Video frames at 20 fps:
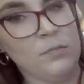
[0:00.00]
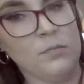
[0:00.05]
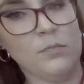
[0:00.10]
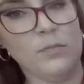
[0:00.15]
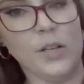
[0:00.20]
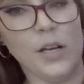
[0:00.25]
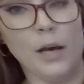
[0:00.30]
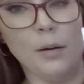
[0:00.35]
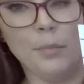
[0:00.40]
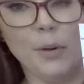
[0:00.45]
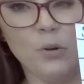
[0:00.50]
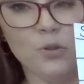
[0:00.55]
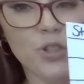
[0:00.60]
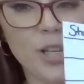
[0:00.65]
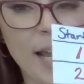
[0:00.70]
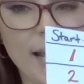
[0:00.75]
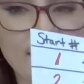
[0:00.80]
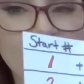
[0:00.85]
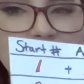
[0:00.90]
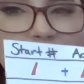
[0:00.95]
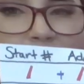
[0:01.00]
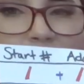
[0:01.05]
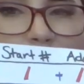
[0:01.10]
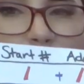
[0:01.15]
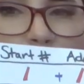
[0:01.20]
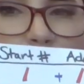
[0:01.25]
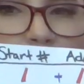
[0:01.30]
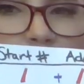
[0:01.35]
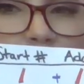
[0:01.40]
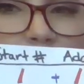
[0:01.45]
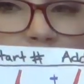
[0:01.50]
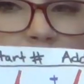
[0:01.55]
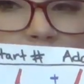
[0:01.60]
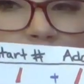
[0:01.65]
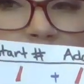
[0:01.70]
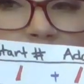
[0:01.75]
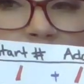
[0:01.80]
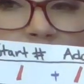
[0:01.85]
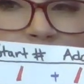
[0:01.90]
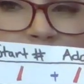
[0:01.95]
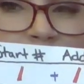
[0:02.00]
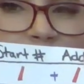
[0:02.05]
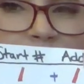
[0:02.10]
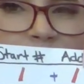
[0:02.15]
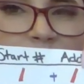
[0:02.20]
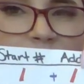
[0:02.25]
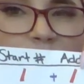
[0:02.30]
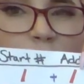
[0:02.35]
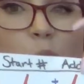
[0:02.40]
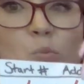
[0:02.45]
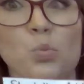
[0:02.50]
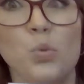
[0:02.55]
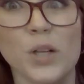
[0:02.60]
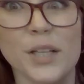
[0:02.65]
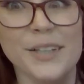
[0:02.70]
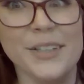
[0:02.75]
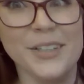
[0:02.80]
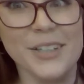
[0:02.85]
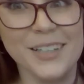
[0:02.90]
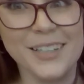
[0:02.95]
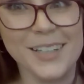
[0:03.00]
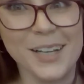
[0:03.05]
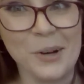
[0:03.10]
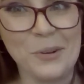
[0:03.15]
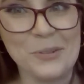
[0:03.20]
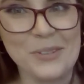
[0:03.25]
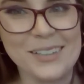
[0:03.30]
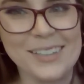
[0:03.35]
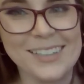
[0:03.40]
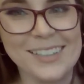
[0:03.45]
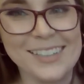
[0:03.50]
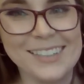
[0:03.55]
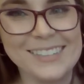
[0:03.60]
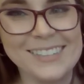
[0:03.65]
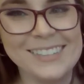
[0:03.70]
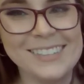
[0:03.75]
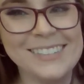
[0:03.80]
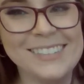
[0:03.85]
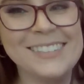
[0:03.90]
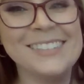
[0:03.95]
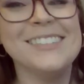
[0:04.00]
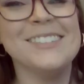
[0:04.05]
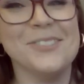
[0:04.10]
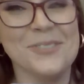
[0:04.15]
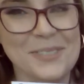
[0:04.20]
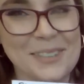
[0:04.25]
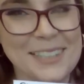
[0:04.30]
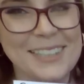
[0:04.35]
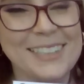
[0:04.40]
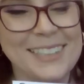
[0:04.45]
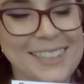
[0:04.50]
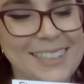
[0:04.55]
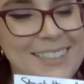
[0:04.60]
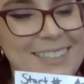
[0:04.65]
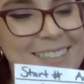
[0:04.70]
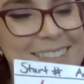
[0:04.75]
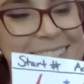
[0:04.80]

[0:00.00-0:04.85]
Yeah, about 10 times. I'm really good at counting, guys. Really good.